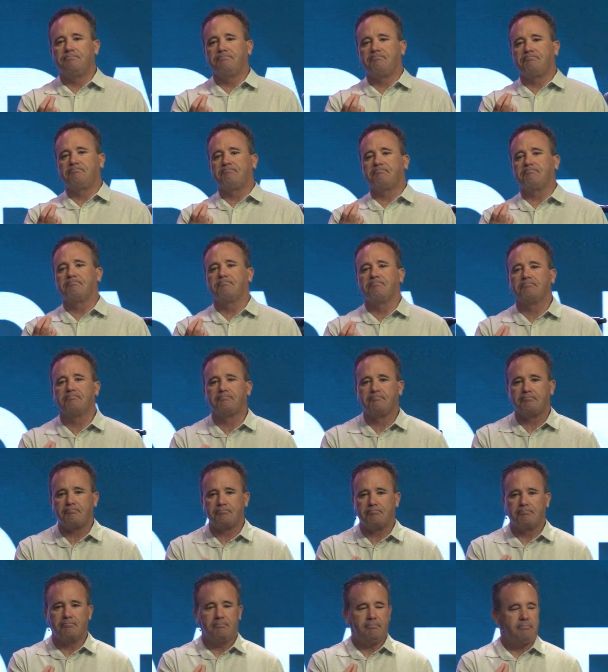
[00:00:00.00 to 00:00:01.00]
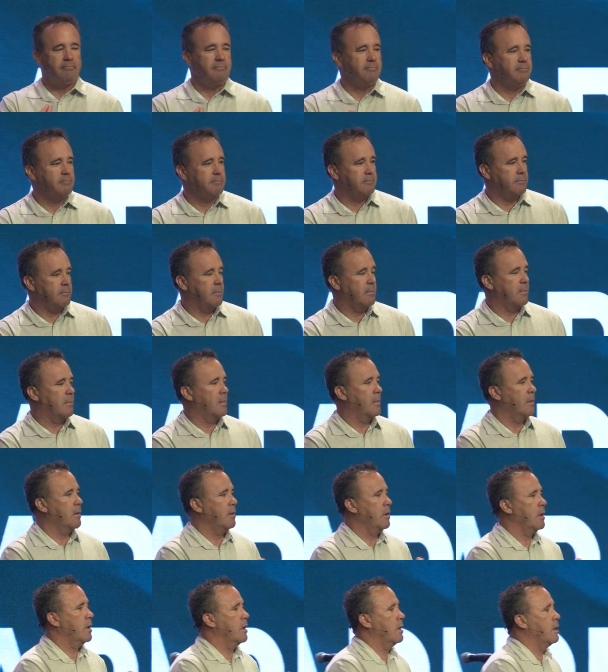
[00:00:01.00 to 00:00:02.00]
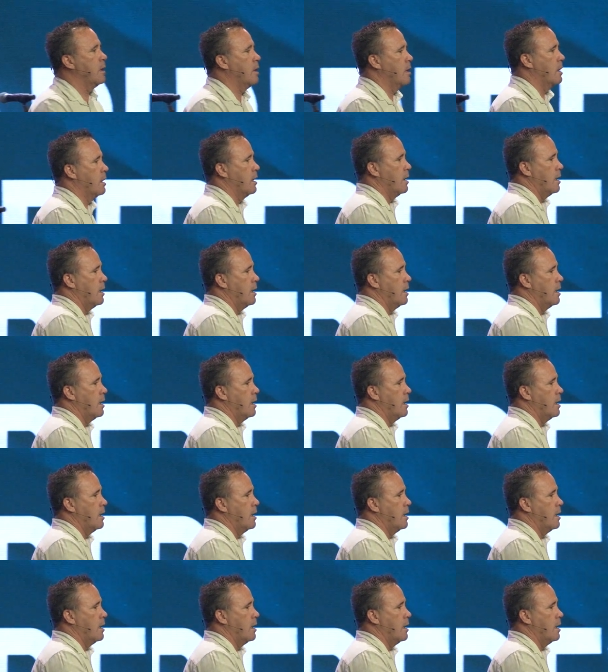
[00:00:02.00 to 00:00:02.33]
(no one is talking)